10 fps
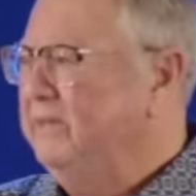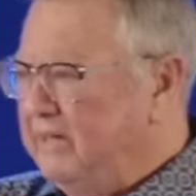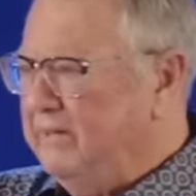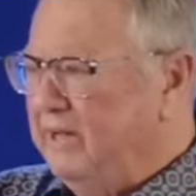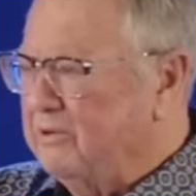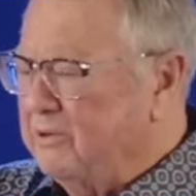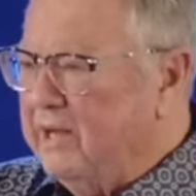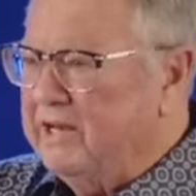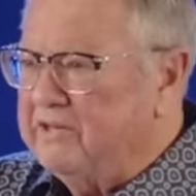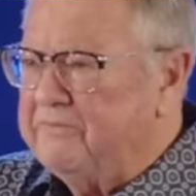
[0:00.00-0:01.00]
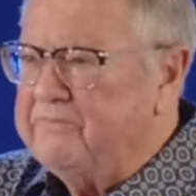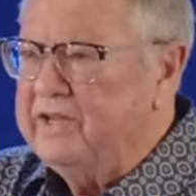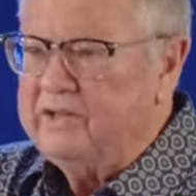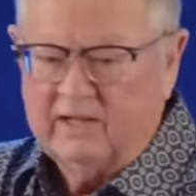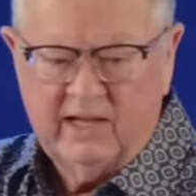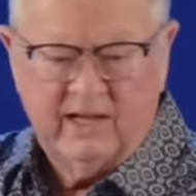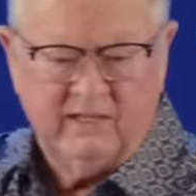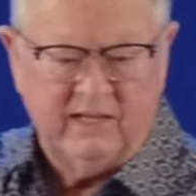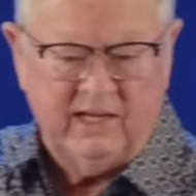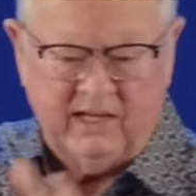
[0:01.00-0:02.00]
They, they are created to fill
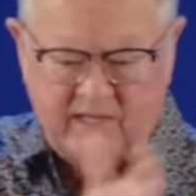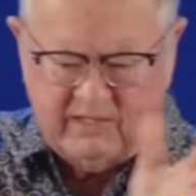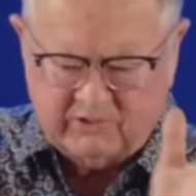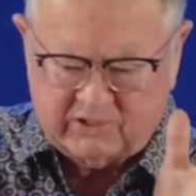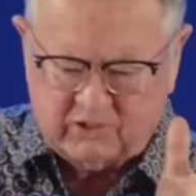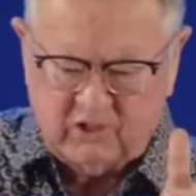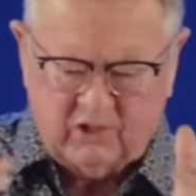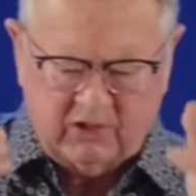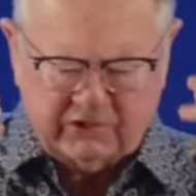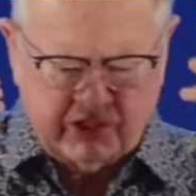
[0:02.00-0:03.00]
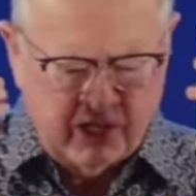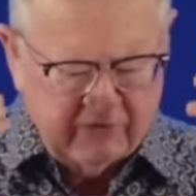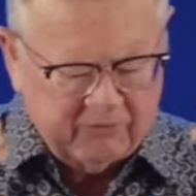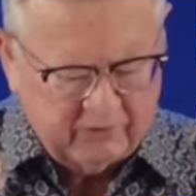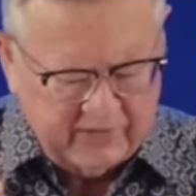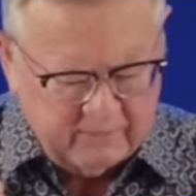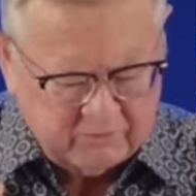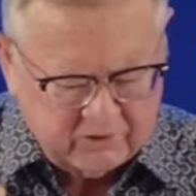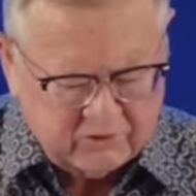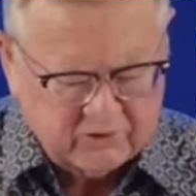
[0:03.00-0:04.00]
a need. There's a cause for
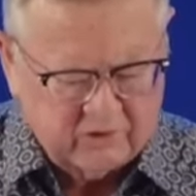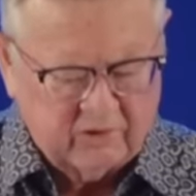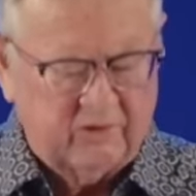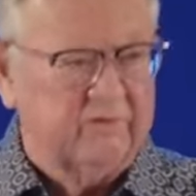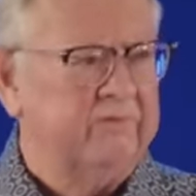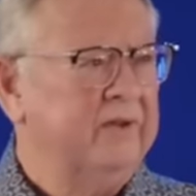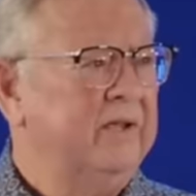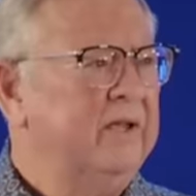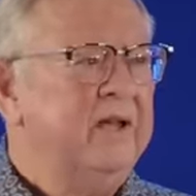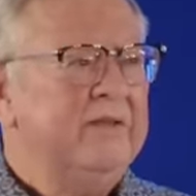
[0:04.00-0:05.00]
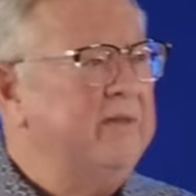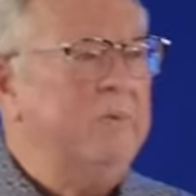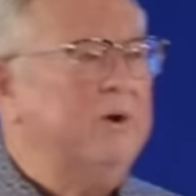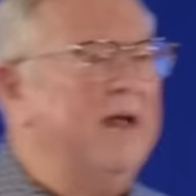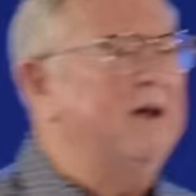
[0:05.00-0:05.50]
them to serve. They were